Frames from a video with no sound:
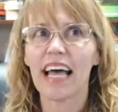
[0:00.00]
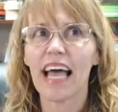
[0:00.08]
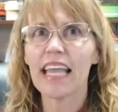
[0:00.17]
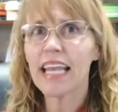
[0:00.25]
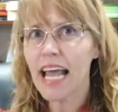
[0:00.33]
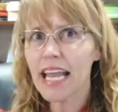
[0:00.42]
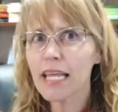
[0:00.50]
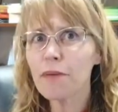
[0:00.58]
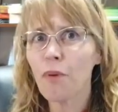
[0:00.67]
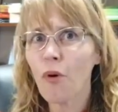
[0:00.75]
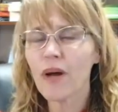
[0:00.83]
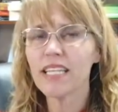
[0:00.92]
at any
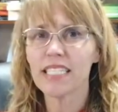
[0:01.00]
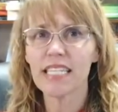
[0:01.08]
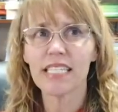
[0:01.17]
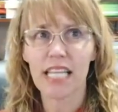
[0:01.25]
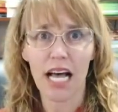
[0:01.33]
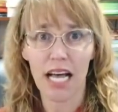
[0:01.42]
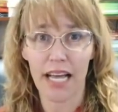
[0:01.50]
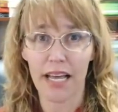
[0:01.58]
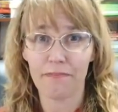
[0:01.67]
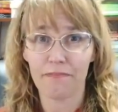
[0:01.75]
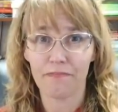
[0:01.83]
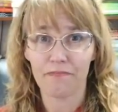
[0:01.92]
point in
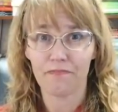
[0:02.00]
time,